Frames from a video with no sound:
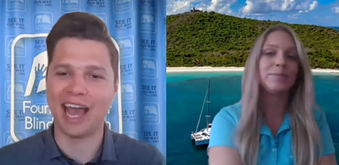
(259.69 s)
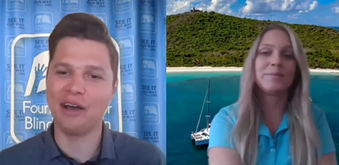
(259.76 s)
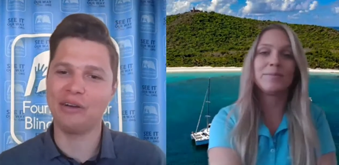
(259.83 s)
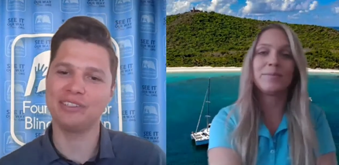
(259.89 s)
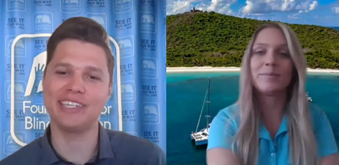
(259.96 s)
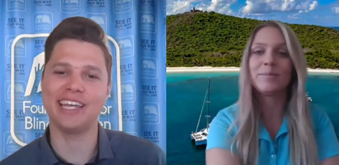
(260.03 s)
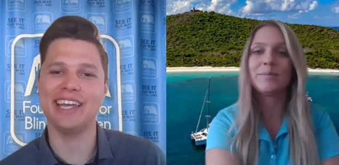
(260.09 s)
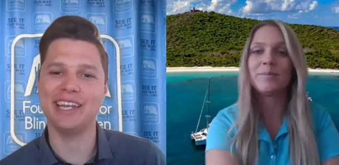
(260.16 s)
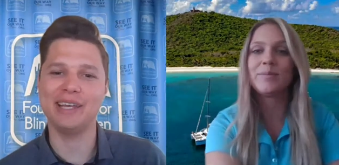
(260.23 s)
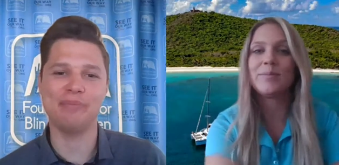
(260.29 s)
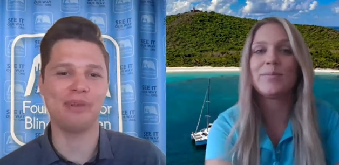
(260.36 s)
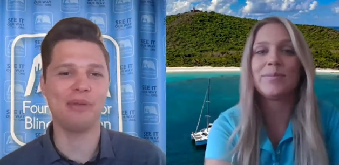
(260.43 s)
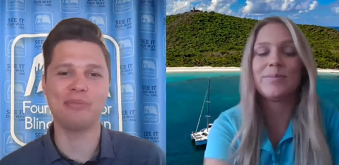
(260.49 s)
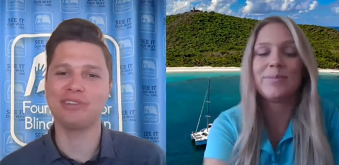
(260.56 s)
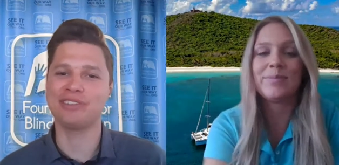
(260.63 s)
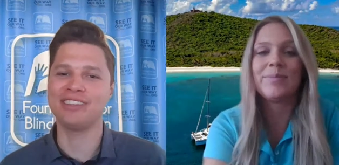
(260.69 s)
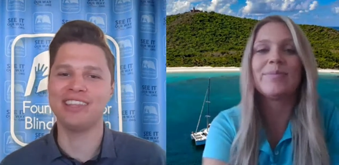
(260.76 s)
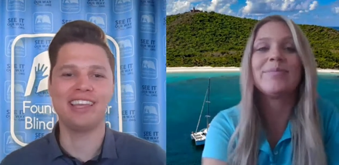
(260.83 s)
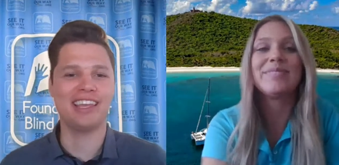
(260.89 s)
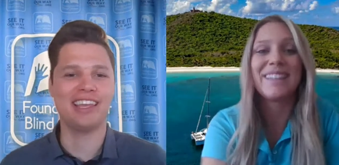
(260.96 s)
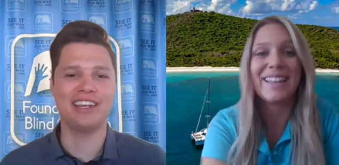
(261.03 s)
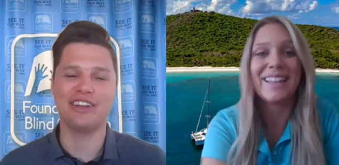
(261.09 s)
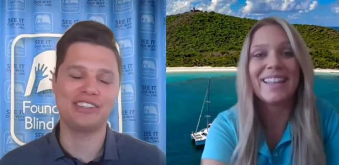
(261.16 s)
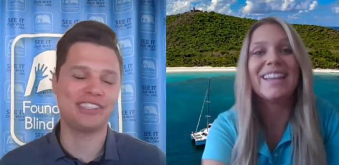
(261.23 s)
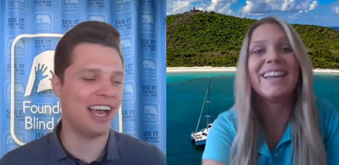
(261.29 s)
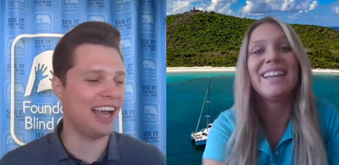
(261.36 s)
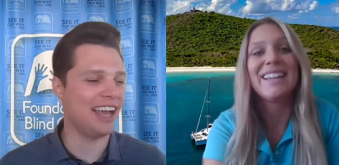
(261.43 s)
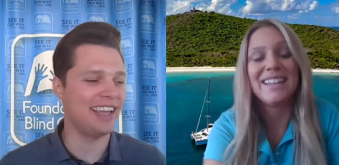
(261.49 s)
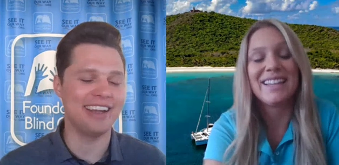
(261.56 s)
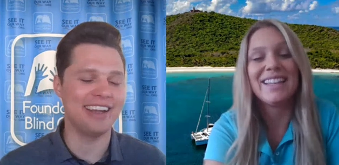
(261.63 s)
Speaker 1: that's outdated, but I'm just
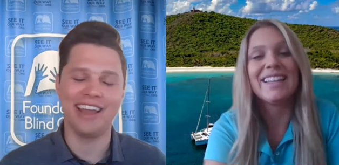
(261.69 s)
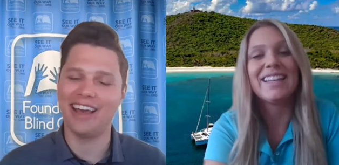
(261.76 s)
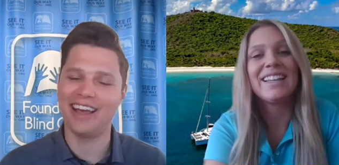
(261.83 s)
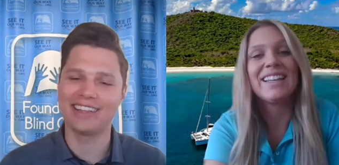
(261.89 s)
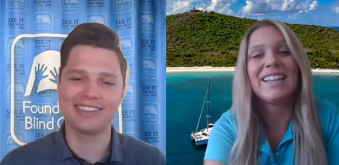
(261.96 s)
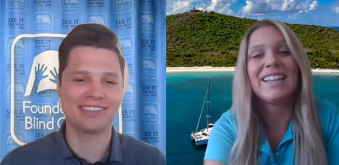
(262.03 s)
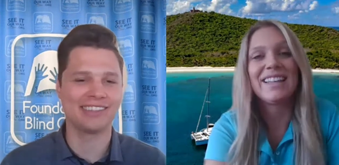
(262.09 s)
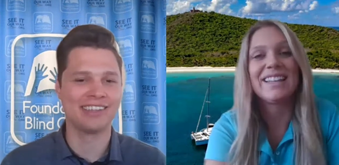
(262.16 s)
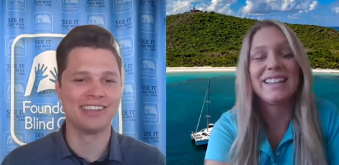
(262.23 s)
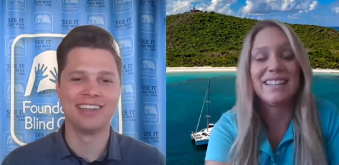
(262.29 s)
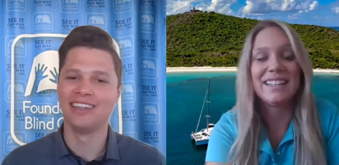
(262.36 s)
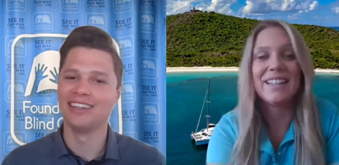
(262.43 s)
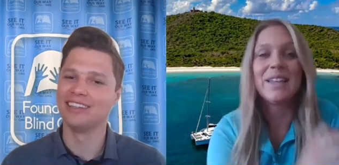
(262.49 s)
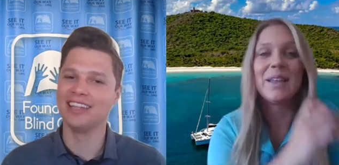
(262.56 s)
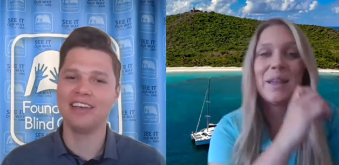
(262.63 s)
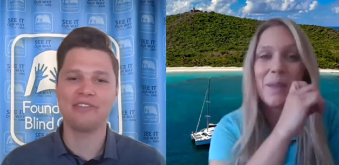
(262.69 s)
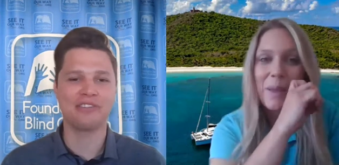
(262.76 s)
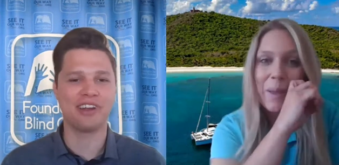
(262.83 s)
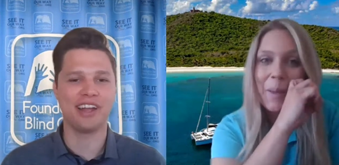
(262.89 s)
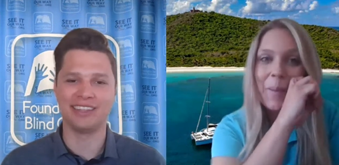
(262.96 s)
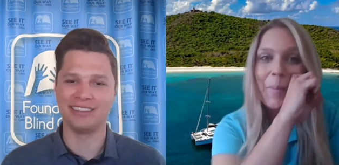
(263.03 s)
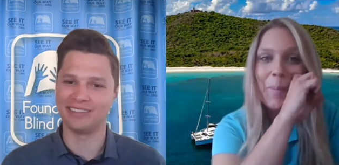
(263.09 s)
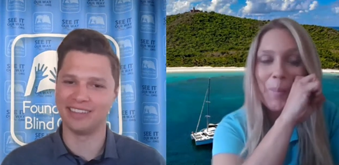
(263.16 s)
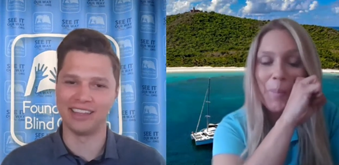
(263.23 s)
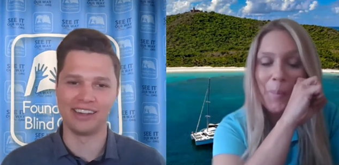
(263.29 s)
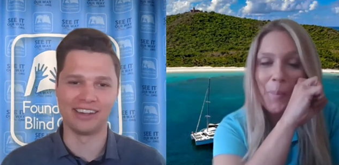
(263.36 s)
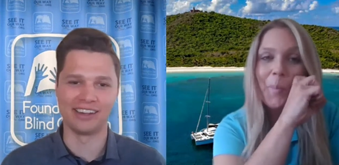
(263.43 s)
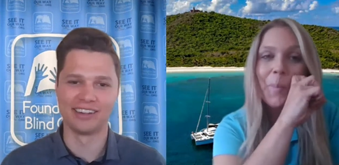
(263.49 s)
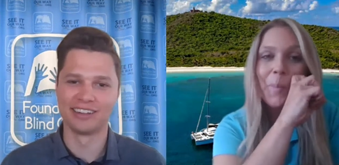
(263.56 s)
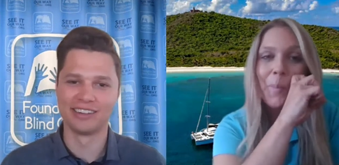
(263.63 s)
thinking you're tying knots left,
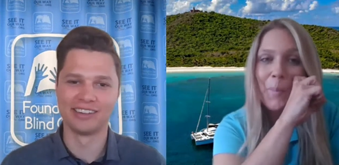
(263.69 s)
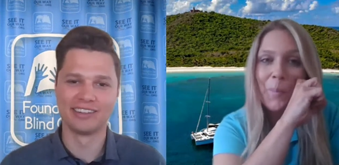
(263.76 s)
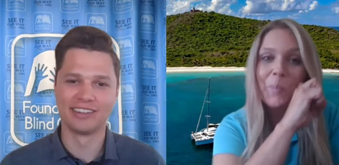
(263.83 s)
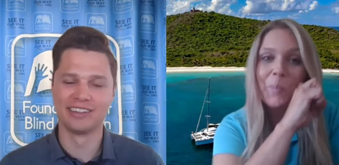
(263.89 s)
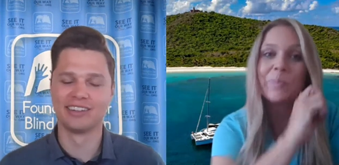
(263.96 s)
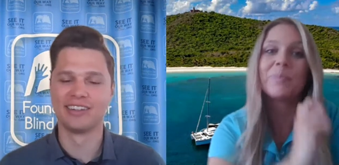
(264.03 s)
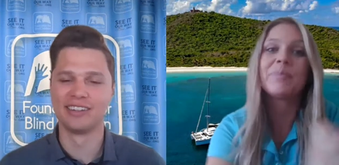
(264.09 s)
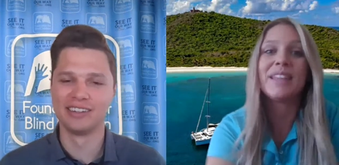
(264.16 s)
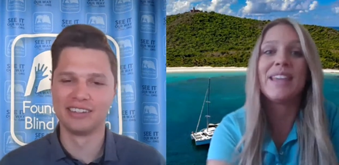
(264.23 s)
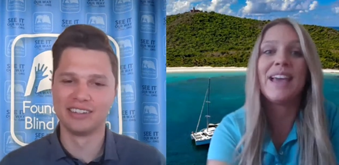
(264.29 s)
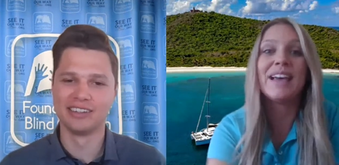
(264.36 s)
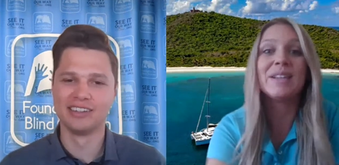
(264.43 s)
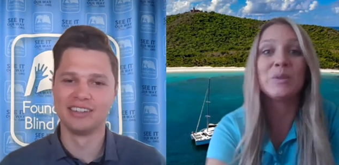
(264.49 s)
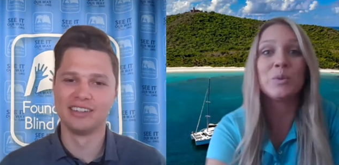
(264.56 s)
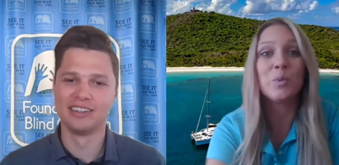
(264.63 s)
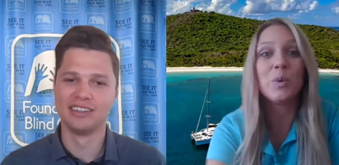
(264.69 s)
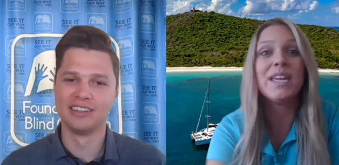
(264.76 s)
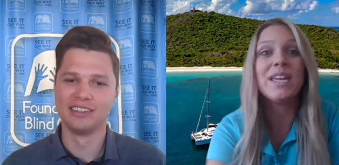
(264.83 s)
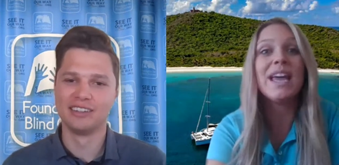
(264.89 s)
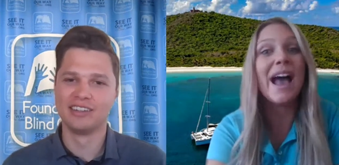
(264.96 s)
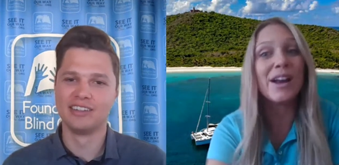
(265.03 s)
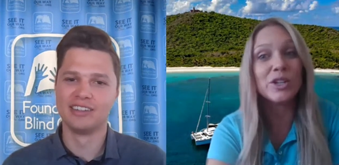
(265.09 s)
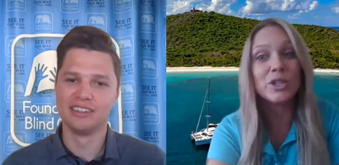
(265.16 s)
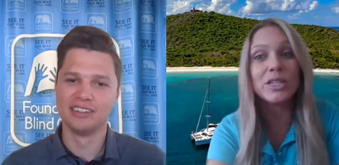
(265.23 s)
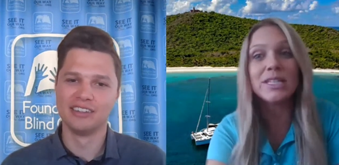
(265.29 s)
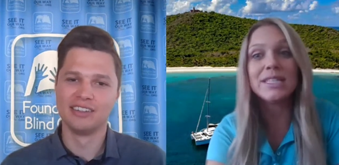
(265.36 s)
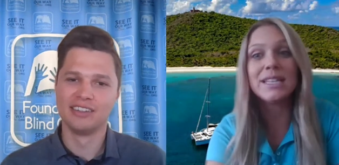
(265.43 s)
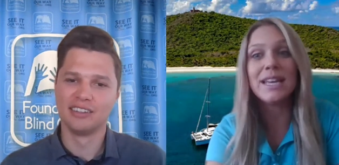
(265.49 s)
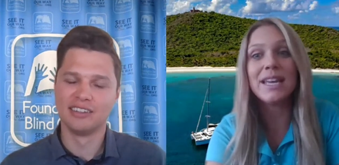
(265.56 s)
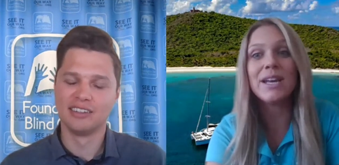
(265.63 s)
right, and center.
Speaker 2: Yes, we
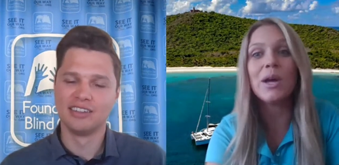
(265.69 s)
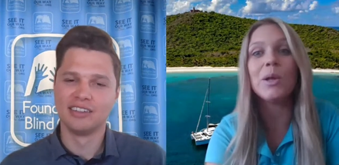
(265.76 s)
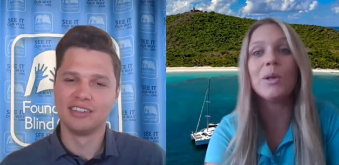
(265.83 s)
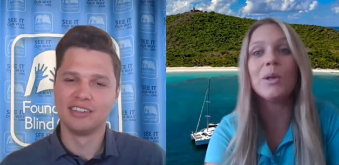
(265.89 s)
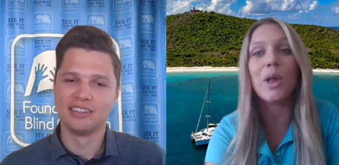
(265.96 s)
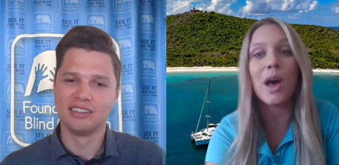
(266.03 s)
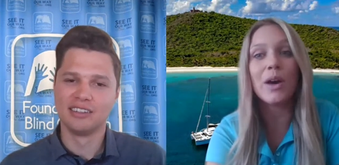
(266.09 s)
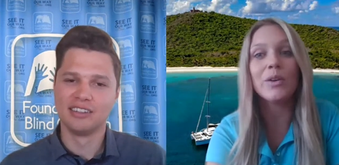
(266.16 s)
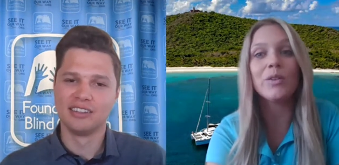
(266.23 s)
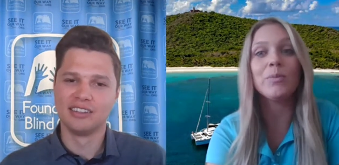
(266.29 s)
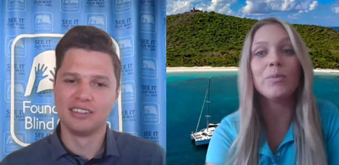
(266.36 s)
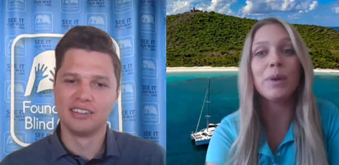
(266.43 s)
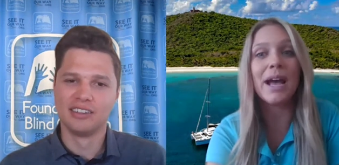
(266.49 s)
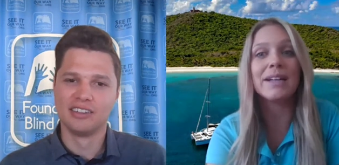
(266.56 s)
actually did a lot of